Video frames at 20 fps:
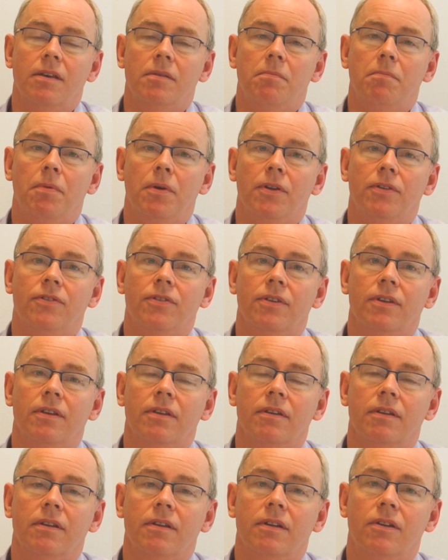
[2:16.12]
But
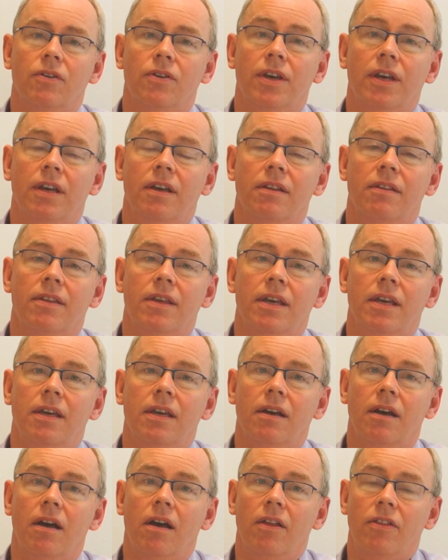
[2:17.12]
looking at
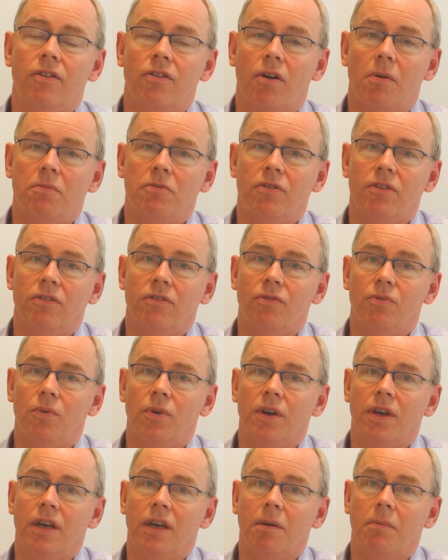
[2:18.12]
the other options for
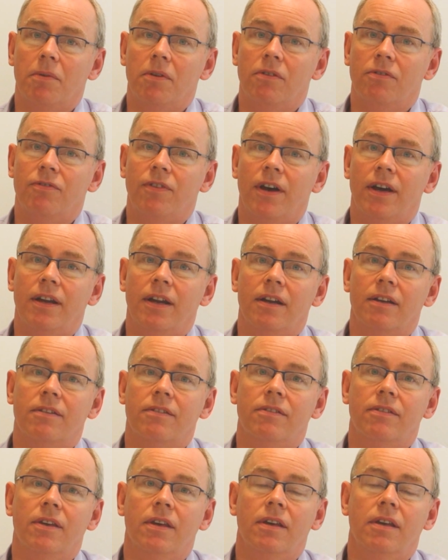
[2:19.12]
working capital
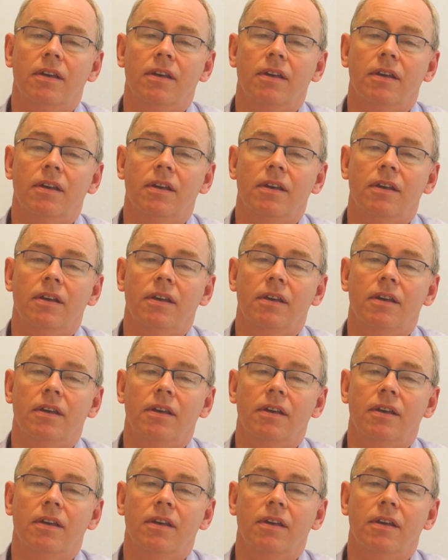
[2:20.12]
finance,